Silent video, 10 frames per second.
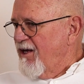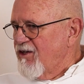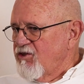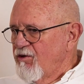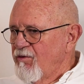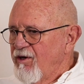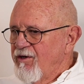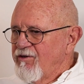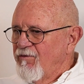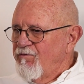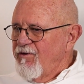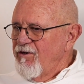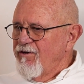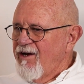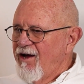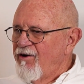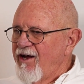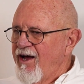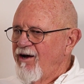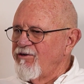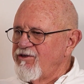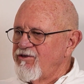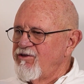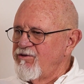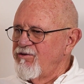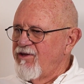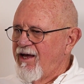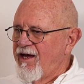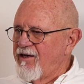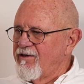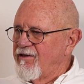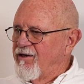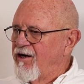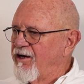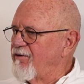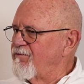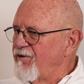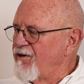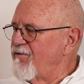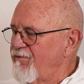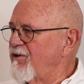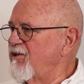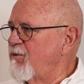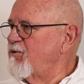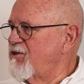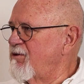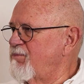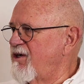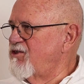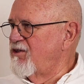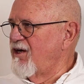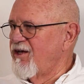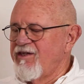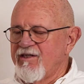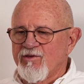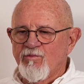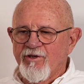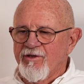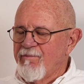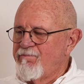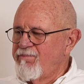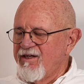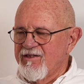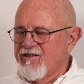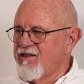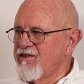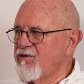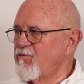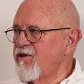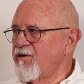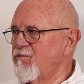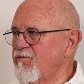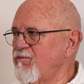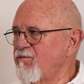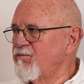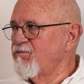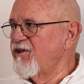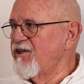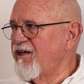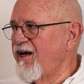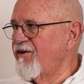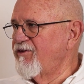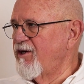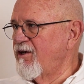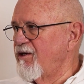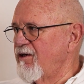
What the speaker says: And so to figure out how to do that on a very, very limited budget, I think is one of the biggest things that we can really get out there.